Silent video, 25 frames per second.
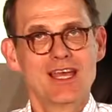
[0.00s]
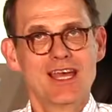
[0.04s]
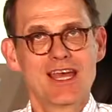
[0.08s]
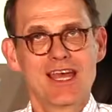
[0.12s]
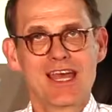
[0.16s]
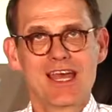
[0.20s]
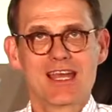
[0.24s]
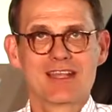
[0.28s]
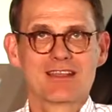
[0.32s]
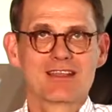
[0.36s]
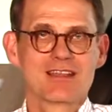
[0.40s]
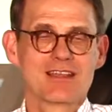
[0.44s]

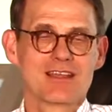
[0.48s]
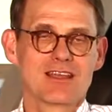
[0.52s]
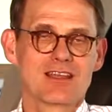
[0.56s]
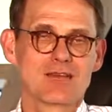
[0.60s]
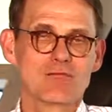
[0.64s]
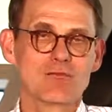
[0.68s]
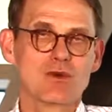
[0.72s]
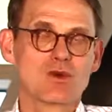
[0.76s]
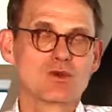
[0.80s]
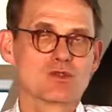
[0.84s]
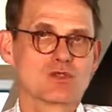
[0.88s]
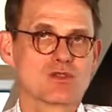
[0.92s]
And
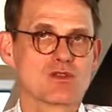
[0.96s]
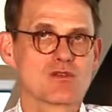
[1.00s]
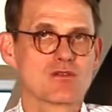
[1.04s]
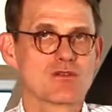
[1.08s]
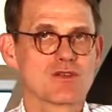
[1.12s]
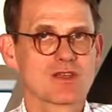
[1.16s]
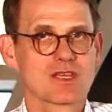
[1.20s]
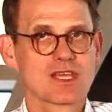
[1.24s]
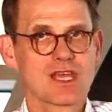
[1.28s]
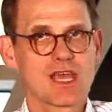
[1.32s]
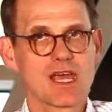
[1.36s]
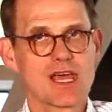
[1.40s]
most of
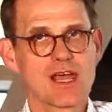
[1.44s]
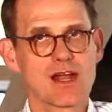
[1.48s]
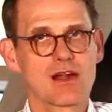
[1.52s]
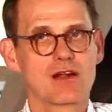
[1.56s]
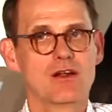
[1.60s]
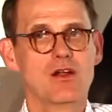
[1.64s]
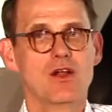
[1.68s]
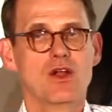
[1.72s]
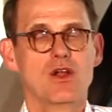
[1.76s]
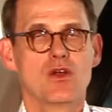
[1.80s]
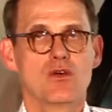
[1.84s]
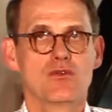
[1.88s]
the care
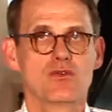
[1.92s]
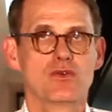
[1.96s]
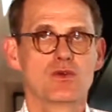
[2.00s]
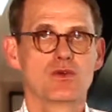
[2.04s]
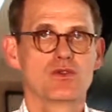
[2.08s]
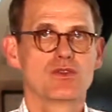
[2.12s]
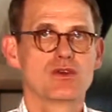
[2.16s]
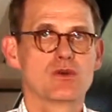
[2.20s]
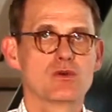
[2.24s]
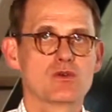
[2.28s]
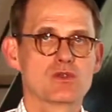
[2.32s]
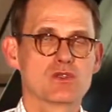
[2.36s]
for
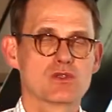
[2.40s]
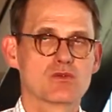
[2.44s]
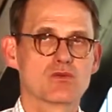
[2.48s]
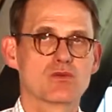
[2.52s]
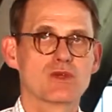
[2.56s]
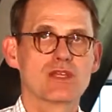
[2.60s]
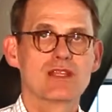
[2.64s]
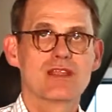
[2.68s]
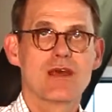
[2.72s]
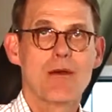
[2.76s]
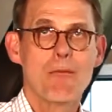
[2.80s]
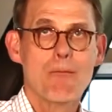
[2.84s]
those
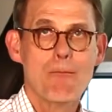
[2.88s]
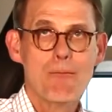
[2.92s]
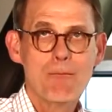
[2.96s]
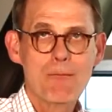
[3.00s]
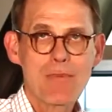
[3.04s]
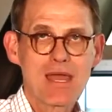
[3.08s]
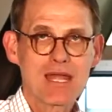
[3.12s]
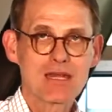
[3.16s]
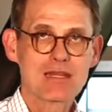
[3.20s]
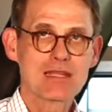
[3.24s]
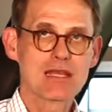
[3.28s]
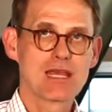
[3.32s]
with
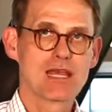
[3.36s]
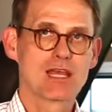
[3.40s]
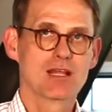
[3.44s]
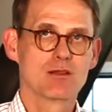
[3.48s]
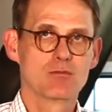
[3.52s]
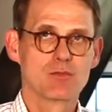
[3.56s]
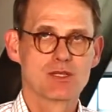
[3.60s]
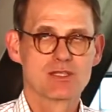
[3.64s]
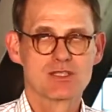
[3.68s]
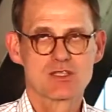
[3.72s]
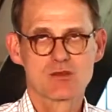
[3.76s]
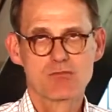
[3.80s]
many
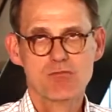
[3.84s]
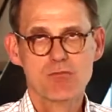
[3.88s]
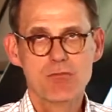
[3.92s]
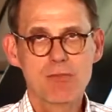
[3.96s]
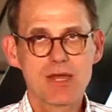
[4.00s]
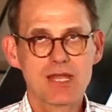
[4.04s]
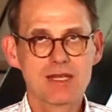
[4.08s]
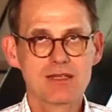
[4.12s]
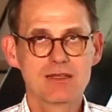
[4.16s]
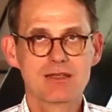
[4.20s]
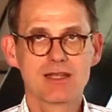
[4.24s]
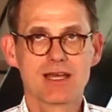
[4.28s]
ailments,
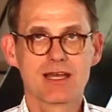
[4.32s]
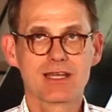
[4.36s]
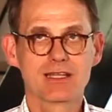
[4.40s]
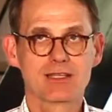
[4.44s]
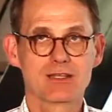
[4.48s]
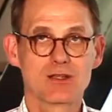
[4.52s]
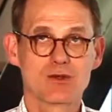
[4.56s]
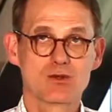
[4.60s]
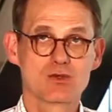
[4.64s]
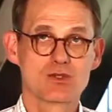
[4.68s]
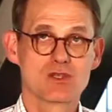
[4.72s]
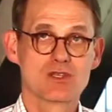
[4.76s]
many
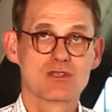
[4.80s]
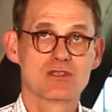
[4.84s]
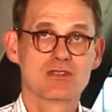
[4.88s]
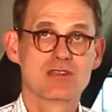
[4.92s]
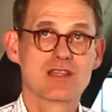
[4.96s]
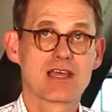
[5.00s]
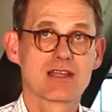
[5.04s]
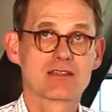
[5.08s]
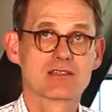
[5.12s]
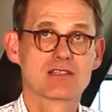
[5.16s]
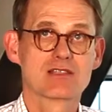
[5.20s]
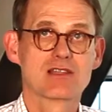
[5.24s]
diagnoses,
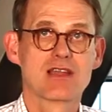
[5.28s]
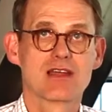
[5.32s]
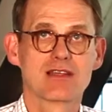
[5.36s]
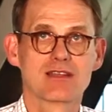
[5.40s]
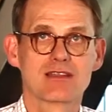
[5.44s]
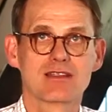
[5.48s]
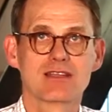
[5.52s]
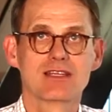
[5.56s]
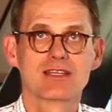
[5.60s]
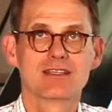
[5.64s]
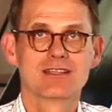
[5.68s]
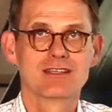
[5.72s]
that's
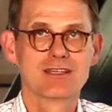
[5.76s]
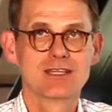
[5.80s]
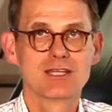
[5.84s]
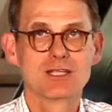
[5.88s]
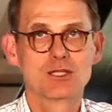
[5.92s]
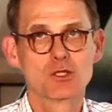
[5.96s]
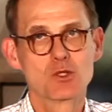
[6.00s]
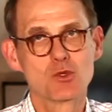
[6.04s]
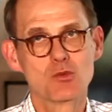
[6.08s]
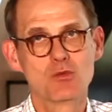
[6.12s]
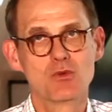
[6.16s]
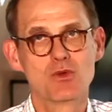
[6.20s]
done
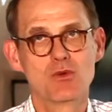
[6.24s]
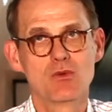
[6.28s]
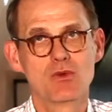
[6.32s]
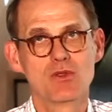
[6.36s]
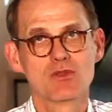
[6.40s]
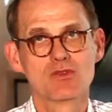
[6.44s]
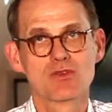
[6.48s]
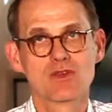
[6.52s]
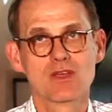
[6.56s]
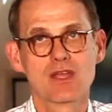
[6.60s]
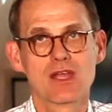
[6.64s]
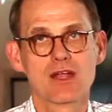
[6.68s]
in
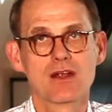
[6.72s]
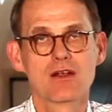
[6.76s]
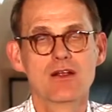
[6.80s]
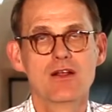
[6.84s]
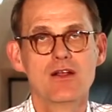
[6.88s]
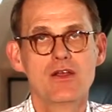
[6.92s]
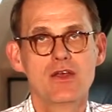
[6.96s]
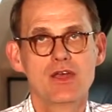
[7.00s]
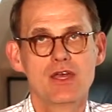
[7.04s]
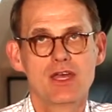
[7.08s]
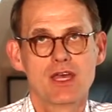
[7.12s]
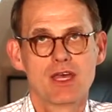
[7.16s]
community care.
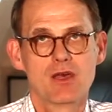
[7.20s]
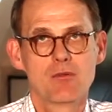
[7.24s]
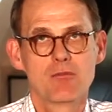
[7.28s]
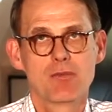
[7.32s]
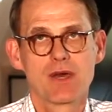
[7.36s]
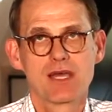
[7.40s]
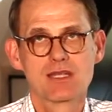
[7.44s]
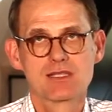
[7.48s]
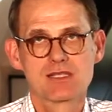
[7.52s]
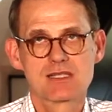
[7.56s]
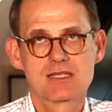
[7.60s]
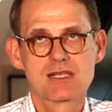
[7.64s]
And
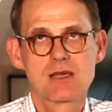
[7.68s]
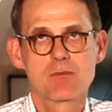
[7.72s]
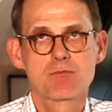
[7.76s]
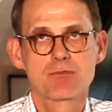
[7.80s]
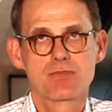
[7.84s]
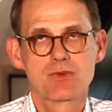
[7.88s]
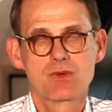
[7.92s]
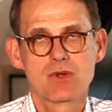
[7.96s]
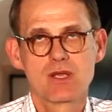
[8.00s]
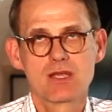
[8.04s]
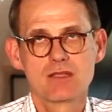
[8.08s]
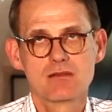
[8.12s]
by
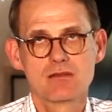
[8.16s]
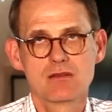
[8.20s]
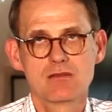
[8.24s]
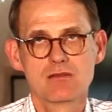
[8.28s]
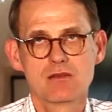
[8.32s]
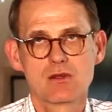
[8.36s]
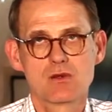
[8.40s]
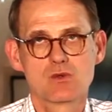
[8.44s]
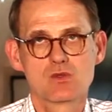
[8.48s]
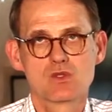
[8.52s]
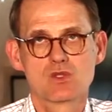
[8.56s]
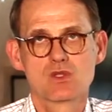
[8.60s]
separating
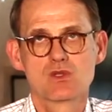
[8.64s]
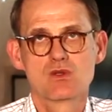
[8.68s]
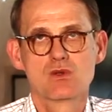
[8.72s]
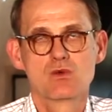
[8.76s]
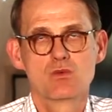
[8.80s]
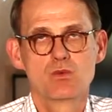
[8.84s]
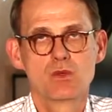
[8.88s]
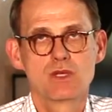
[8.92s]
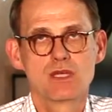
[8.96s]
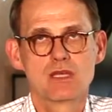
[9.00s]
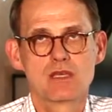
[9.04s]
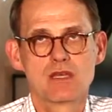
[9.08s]
those two,
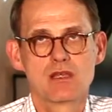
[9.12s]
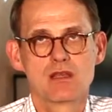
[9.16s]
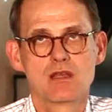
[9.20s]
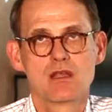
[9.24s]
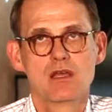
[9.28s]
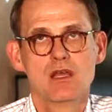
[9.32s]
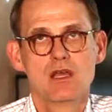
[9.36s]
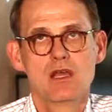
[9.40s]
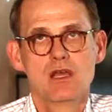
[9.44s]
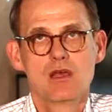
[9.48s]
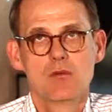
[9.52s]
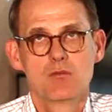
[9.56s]
we can
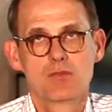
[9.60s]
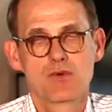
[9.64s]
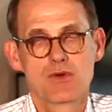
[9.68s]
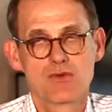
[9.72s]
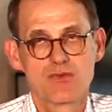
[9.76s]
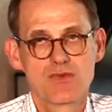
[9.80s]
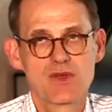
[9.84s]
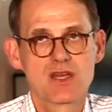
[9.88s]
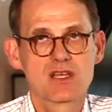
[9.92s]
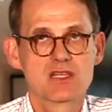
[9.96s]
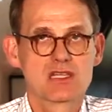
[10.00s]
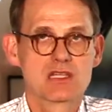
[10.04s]

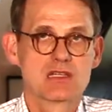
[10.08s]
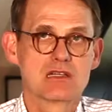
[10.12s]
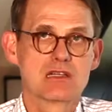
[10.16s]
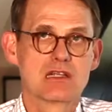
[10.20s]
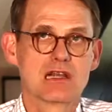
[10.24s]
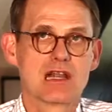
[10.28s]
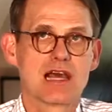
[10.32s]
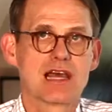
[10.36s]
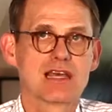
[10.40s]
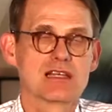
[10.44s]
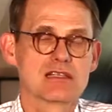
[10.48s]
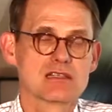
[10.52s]

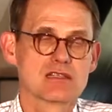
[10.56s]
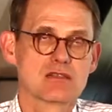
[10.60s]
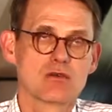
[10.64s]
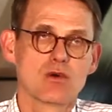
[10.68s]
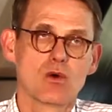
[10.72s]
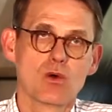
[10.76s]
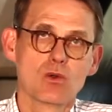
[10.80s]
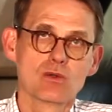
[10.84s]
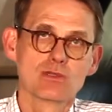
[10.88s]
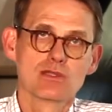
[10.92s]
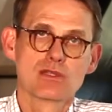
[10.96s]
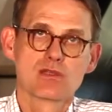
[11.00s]
professionalize
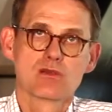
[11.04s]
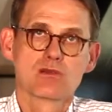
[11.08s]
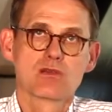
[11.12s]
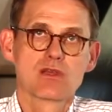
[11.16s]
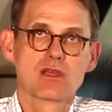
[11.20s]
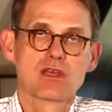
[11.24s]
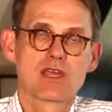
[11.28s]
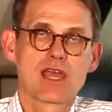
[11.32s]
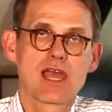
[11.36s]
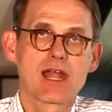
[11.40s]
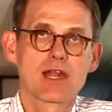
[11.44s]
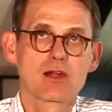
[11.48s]
also the
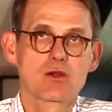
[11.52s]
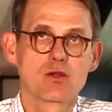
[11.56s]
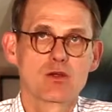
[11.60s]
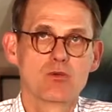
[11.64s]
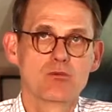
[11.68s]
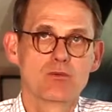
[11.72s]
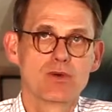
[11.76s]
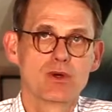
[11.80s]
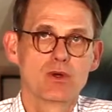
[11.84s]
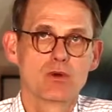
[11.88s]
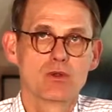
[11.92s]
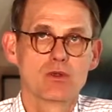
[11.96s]
care
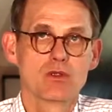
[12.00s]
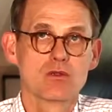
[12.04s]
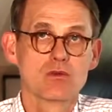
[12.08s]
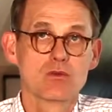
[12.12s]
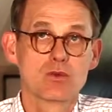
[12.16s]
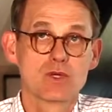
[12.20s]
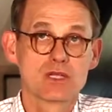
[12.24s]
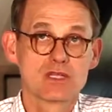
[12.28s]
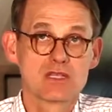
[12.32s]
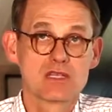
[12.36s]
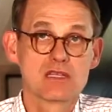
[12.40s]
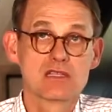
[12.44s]
component,
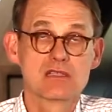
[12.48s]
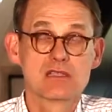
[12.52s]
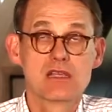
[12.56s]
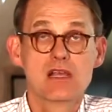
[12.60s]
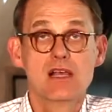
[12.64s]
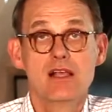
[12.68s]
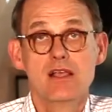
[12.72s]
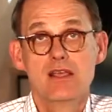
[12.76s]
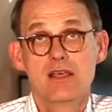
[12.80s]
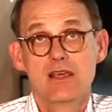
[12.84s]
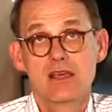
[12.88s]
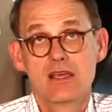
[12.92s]
which is
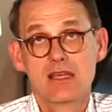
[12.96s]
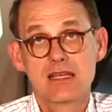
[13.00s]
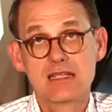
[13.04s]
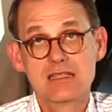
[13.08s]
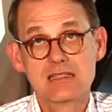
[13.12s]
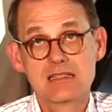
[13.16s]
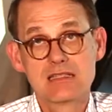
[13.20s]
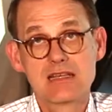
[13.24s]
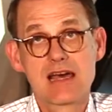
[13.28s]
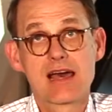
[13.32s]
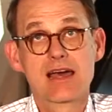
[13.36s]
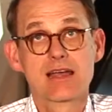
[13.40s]

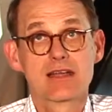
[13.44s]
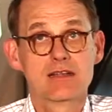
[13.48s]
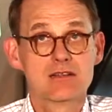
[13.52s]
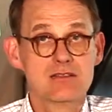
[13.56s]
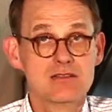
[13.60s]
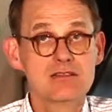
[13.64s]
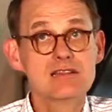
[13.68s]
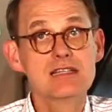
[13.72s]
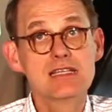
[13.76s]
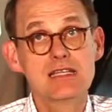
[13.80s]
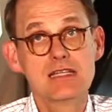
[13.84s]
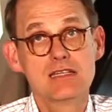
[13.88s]
in dire
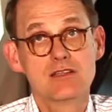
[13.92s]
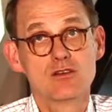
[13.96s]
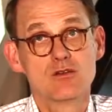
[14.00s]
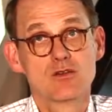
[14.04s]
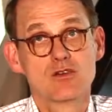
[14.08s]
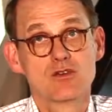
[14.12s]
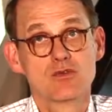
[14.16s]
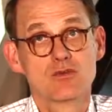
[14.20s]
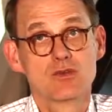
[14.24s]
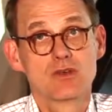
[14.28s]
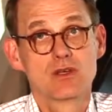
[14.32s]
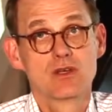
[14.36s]
need
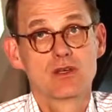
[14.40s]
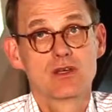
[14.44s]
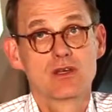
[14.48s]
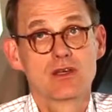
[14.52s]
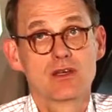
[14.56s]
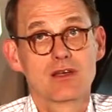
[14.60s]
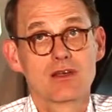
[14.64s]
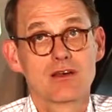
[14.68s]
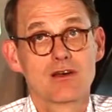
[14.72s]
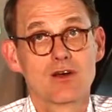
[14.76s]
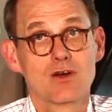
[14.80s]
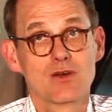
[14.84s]

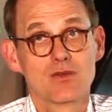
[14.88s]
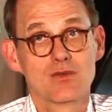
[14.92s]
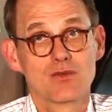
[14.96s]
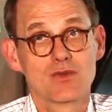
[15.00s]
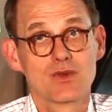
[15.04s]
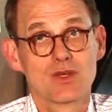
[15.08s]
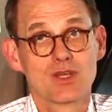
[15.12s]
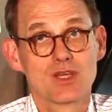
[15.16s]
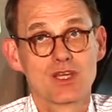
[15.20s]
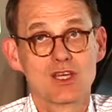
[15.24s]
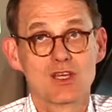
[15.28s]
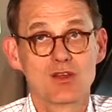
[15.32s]
of
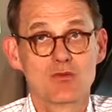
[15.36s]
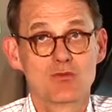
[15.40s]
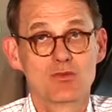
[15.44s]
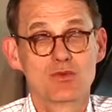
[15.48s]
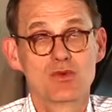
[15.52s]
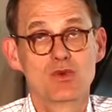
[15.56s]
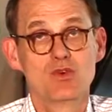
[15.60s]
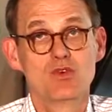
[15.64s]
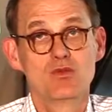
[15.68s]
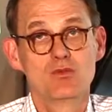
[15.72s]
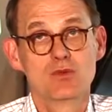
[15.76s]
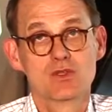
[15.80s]

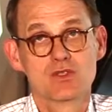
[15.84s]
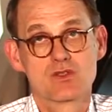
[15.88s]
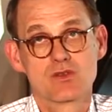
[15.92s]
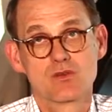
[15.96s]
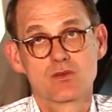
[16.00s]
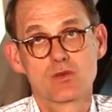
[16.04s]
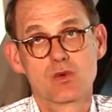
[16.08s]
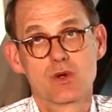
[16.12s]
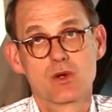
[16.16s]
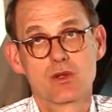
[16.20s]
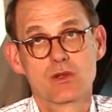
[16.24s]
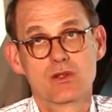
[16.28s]
improvements of
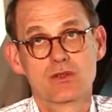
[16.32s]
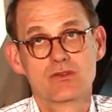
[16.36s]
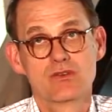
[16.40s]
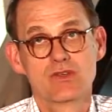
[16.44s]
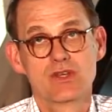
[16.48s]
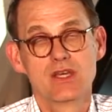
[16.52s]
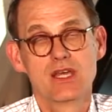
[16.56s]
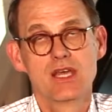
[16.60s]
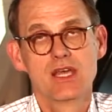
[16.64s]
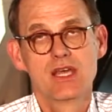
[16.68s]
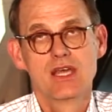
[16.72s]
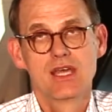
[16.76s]
quality.